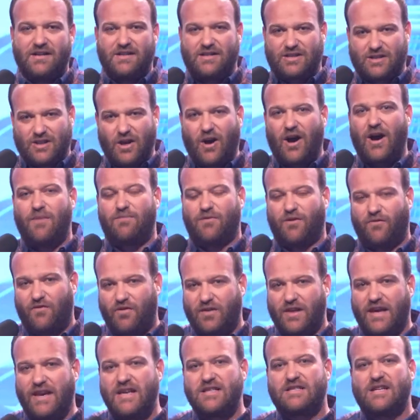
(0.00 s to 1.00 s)
type of
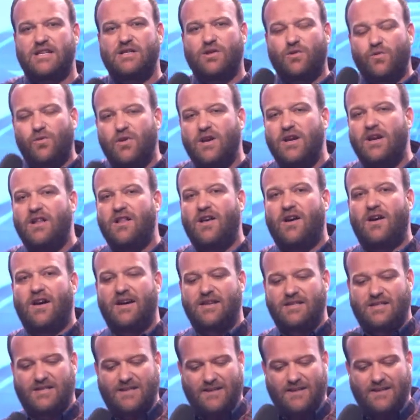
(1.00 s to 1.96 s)
things. Let's realize